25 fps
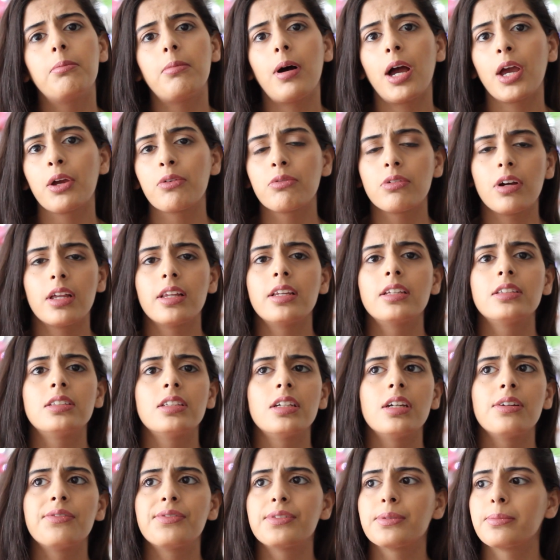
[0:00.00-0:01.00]
my
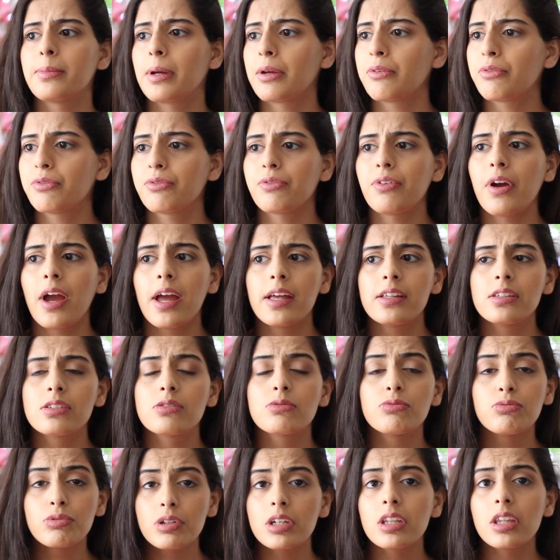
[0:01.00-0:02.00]
relatives, my
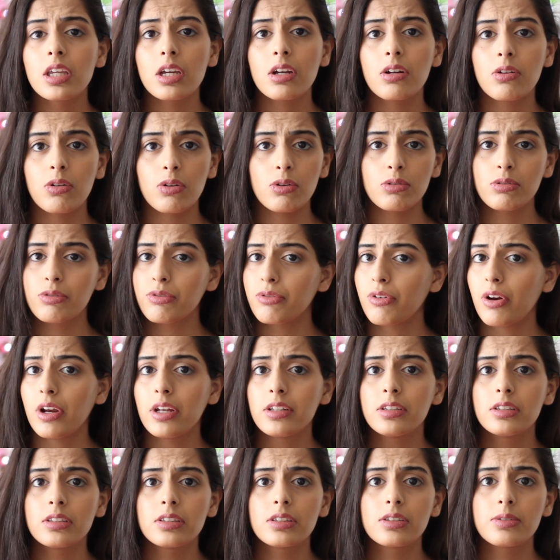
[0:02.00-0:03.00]
friends, really close
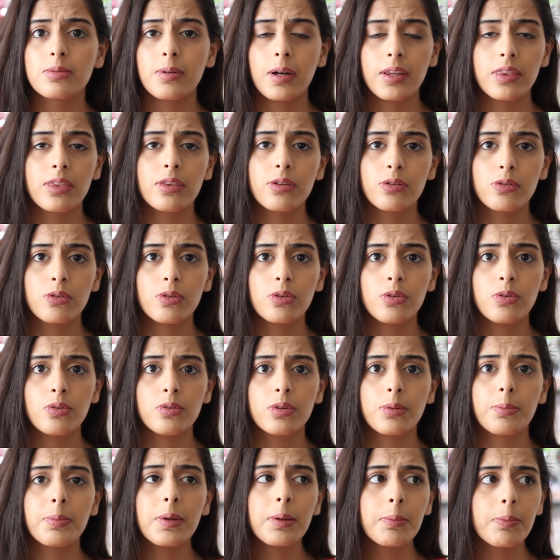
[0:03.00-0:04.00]
friends went
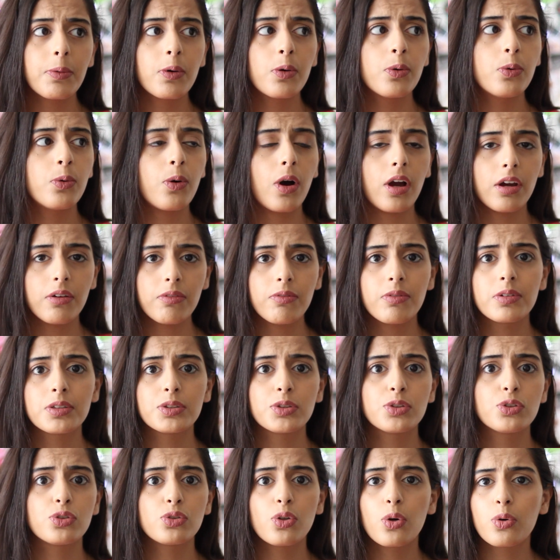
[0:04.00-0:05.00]
through. The people who I was
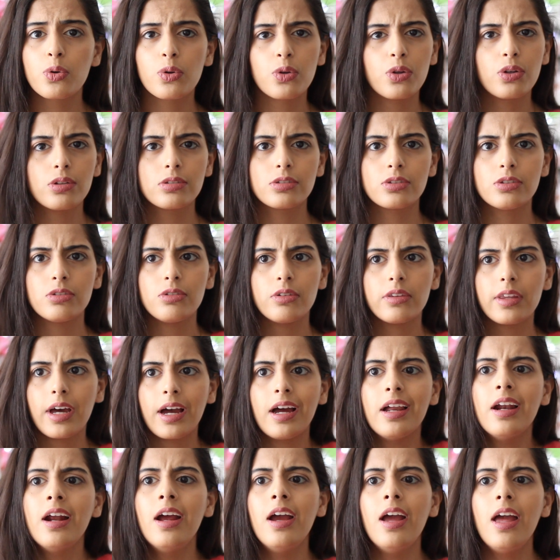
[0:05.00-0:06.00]
so close to
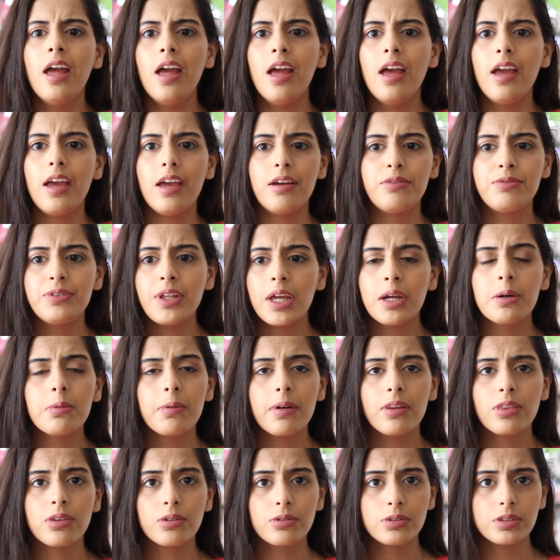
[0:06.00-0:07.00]
that if they
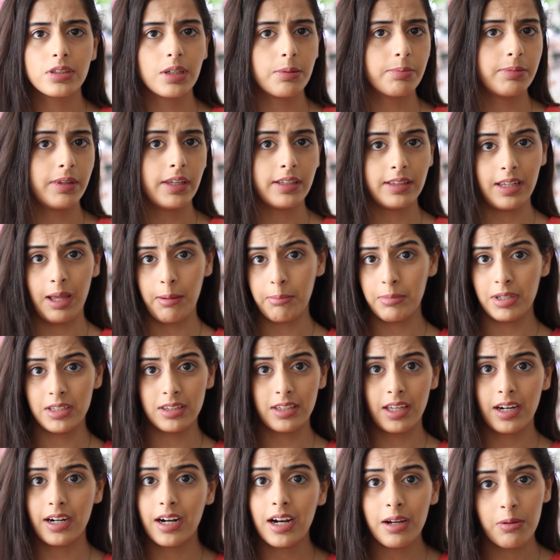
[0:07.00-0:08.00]
went through something, that
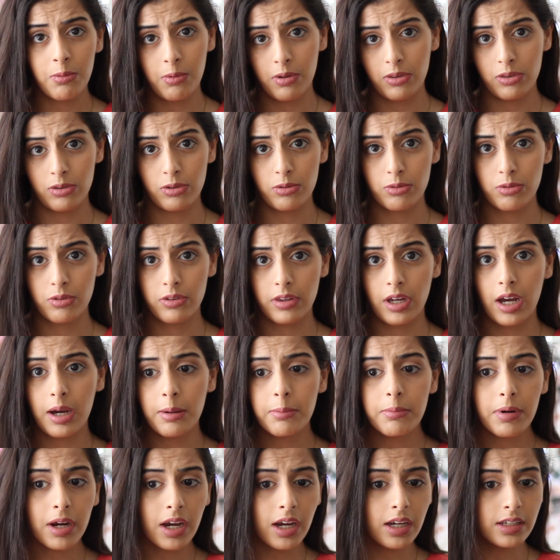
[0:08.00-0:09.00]
meant that I went through
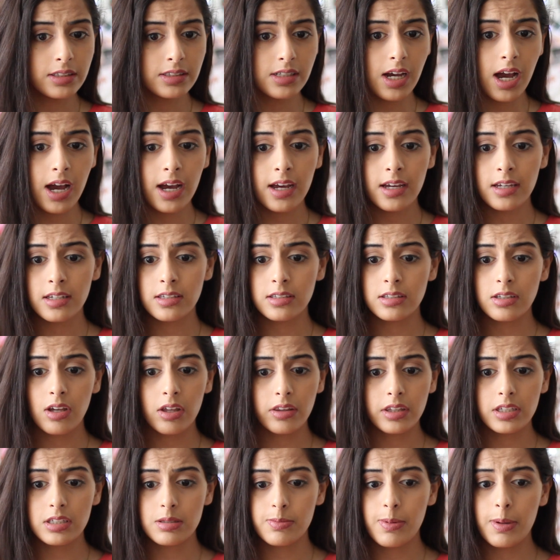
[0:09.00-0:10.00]
that, because I
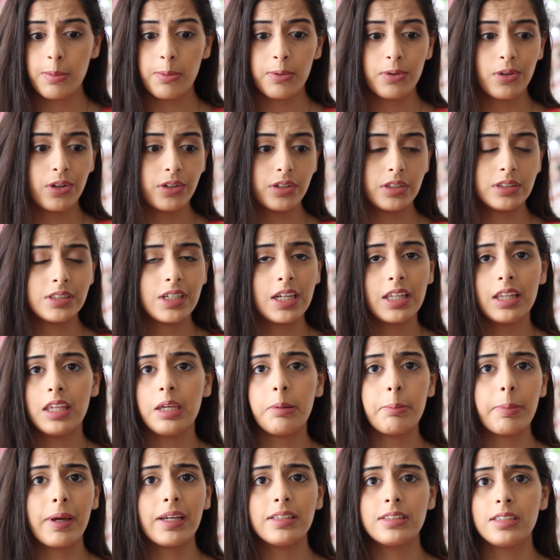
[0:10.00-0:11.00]
saw these people on a
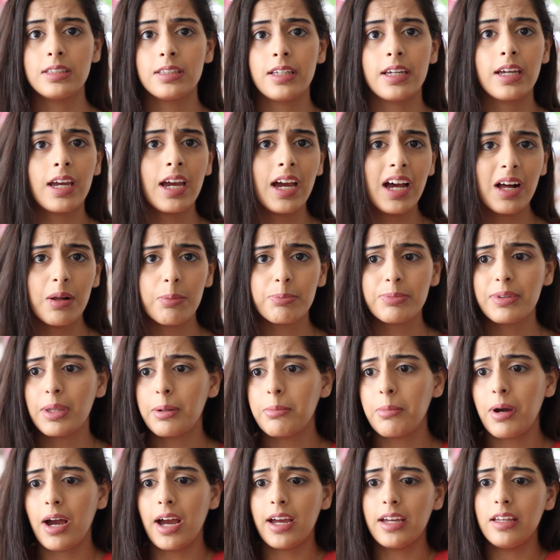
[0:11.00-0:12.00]
daily basis. I helped
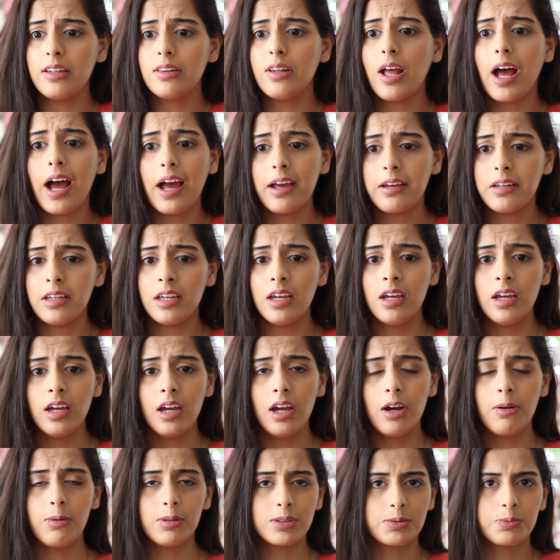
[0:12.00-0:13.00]
them, I
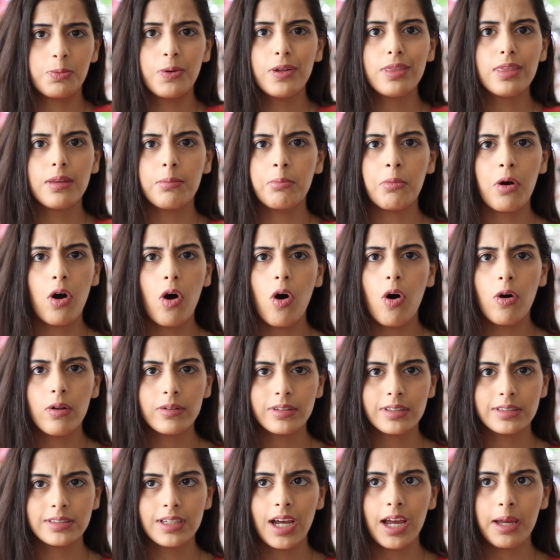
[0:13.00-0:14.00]
was with them
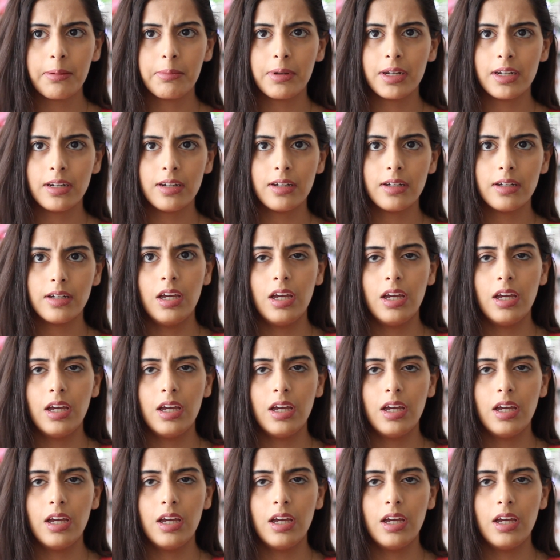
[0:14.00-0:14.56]
all the time, and